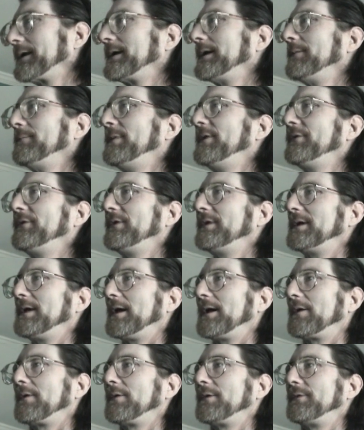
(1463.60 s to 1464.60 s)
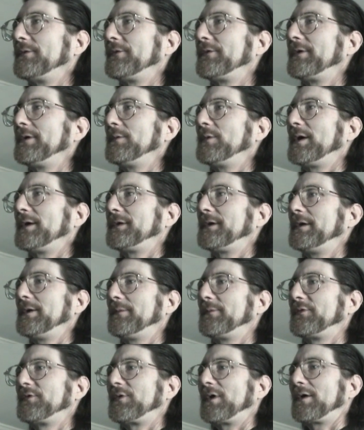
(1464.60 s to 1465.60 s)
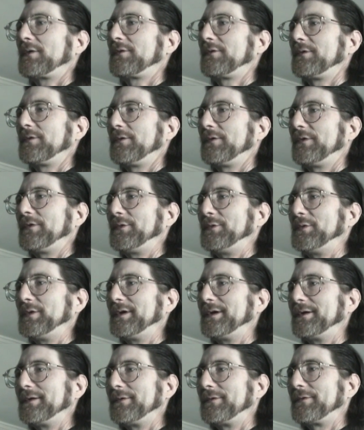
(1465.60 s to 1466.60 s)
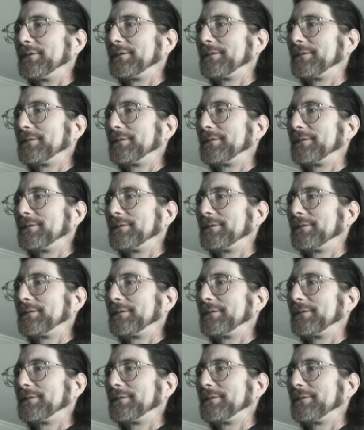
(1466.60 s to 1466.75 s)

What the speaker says: to get busy now and see what the obstruction to it is.